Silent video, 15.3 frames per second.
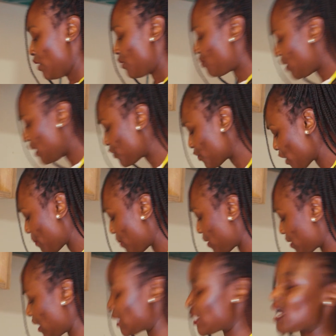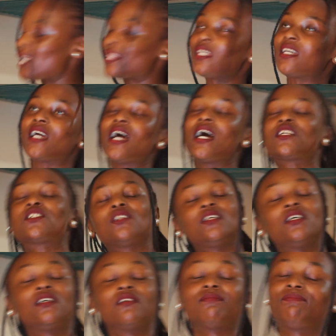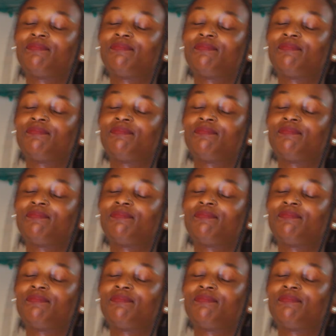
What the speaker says: Really sorry about that. I think I actually